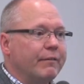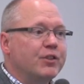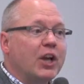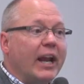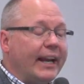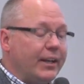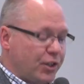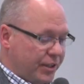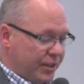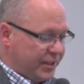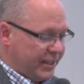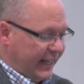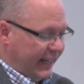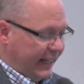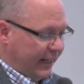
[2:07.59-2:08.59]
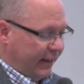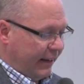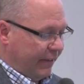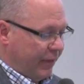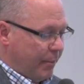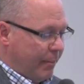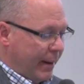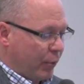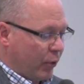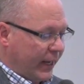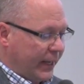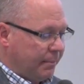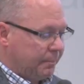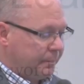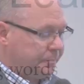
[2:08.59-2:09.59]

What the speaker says: changes in the memory.